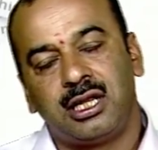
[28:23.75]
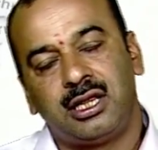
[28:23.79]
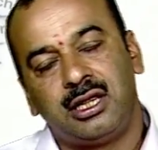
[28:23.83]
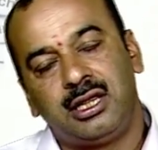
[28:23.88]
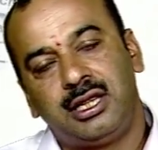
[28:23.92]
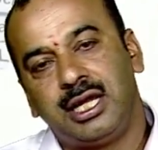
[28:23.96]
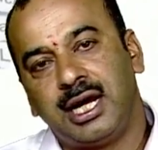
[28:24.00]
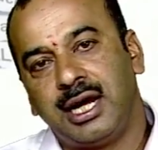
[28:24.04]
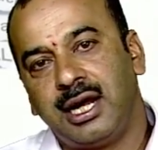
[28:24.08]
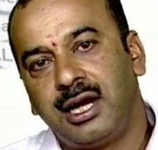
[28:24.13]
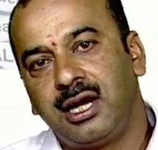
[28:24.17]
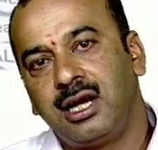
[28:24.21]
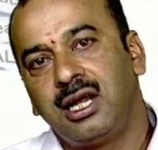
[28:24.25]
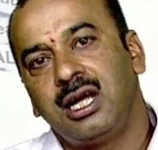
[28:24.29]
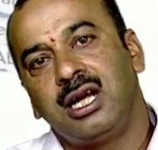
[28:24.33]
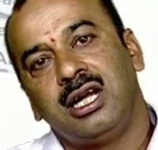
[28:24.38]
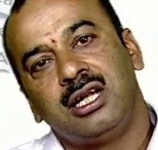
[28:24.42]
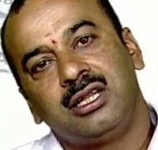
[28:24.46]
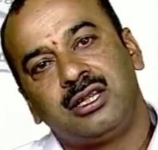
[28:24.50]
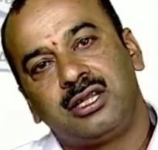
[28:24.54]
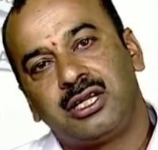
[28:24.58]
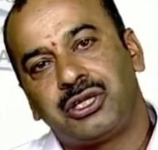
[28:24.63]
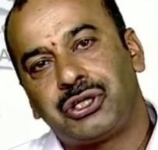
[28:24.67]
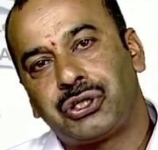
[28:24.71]
then
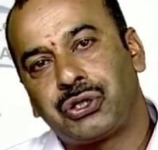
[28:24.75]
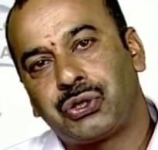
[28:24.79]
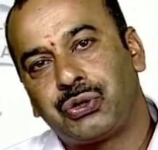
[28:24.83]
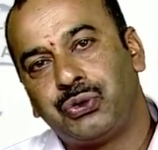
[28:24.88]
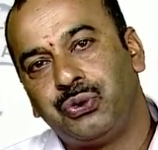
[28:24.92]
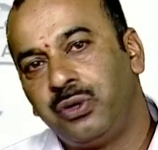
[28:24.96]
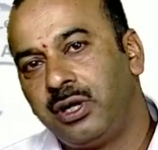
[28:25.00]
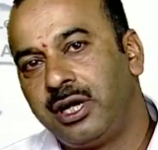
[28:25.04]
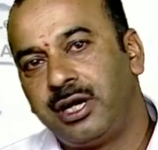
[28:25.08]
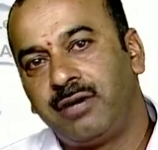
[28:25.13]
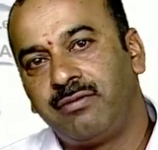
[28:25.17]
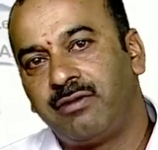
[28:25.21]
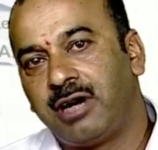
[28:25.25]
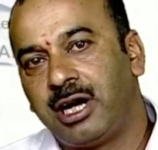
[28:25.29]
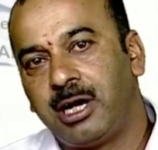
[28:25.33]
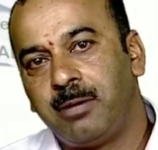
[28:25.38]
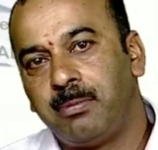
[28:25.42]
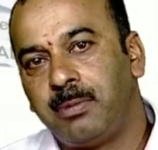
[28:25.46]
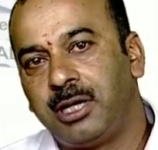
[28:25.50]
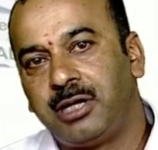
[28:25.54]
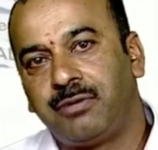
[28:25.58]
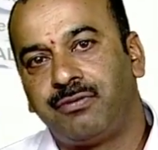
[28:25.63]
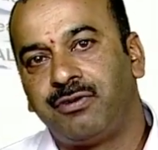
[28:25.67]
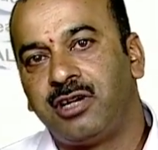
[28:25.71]
the school
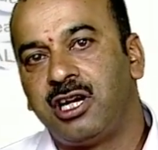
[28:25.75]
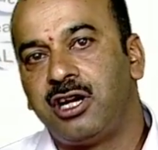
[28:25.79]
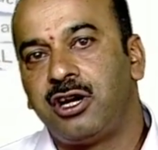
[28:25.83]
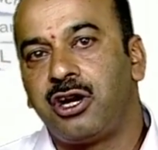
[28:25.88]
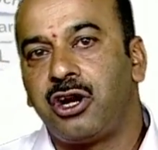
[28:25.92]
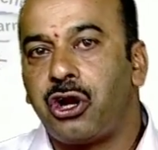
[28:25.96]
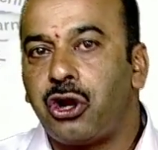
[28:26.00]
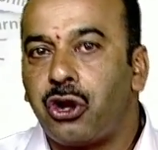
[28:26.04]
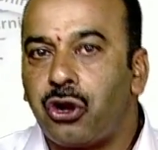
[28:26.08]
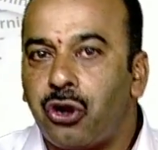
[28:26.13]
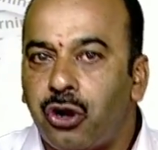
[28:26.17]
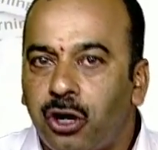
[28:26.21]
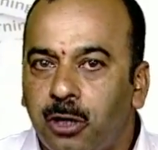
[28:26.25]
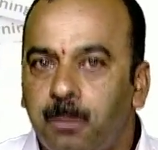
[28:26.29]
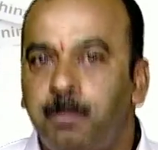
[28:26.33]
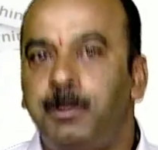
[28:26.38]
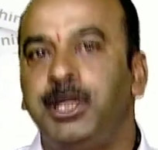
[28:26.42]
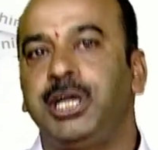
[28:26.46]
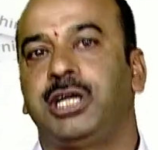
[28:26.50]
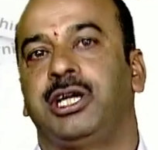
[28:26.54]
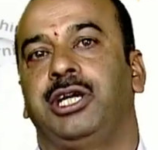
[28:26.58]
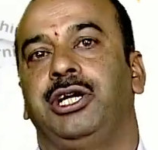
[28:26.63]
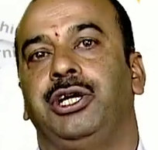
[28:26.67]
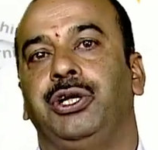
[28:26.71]
environment will not
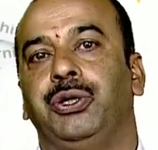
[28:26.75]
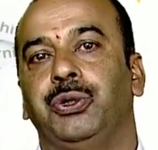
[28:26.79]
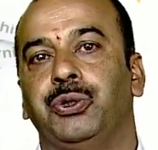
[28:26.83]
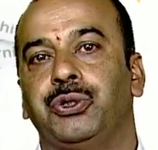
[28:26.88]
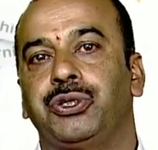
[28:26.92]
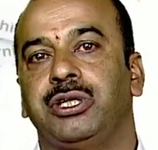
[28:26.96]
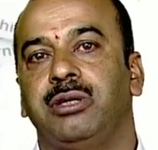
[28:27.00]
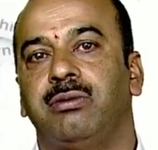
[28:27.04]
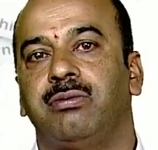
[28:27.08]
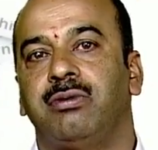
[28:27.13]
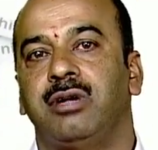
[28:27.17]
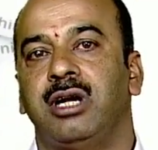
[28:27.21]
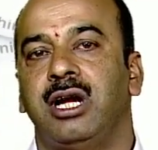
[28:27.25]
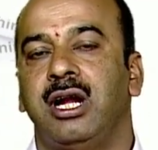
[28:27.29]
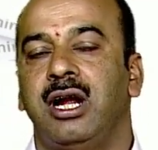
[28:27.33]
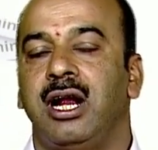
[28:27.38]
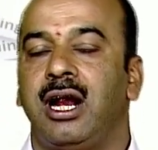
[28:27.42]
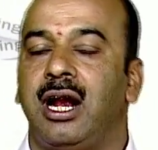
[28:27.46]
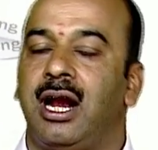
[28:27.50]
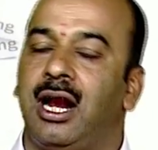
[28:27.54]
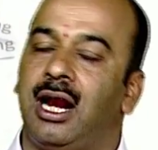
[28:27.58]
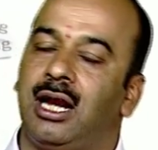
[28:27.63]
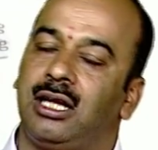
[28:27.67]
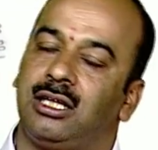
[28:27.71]
be conducive
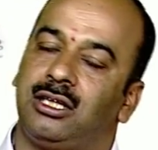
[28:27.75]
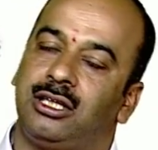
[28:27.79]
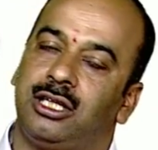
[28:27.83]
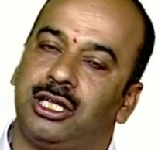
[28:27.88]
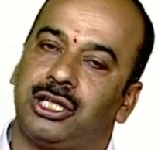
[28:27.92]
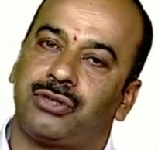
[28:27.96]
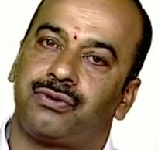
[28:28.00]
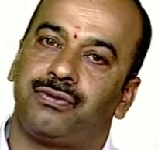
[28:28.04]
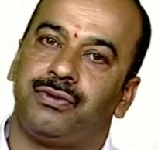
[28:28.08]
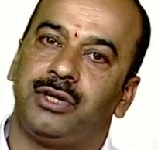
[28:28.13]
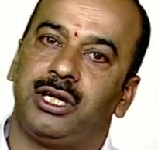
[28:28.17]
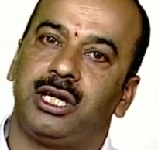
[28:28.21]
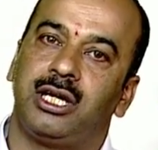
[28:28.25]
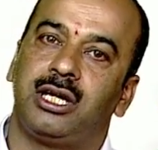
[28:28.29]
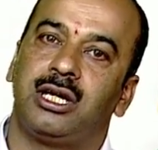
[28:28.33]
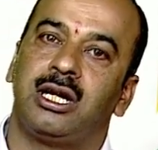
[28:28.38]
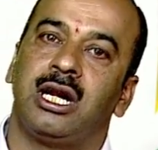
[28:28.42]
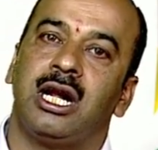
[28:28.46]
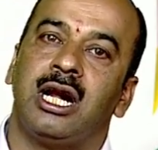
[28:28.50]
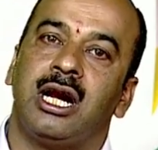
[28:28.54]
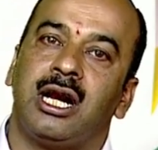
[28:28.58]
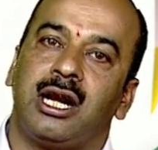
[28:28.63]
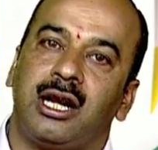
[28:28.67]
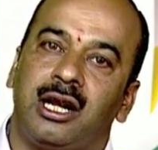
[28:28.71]
and this will
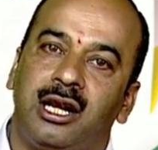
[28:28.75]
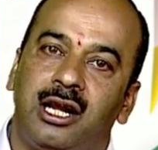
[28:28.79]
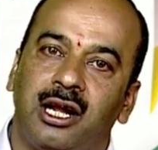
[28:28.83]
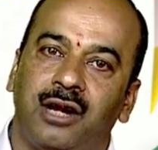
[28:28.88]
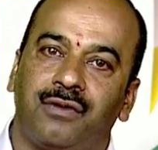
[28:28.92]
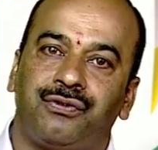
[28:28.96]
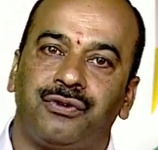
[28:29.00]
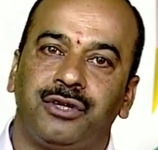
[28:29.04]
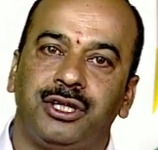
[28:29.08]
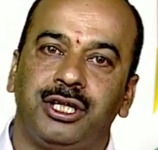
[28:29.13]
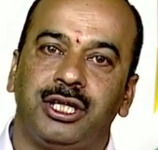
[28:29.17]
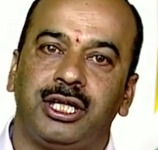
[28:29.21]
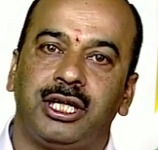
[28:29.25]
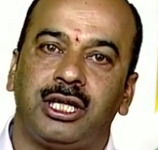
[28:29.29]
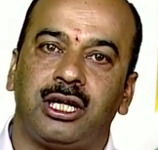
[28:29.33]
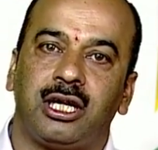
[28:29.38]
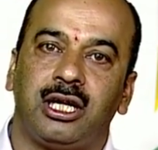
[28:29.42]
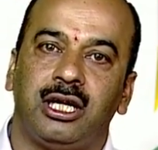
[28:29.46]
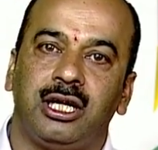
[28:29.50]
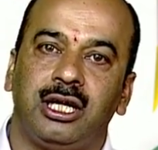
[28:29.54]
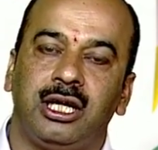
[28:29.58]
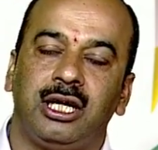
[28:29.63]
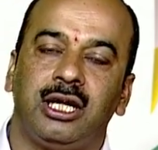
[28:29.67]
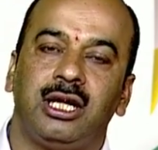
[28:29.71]

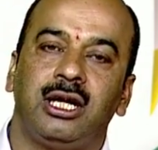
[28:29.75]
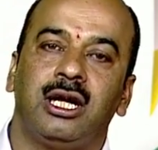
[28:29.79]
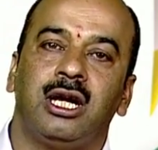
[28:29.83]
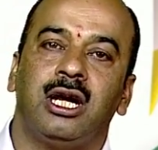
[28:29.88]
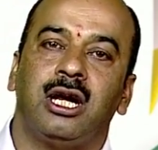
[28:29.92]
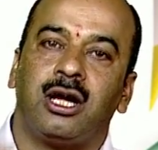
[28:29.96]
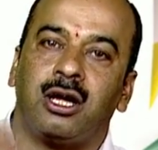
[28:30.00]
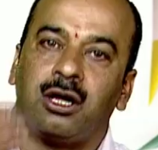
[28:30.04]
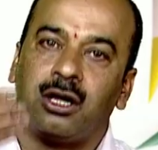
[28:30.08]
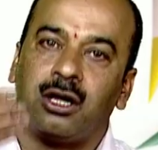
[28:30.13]
definitely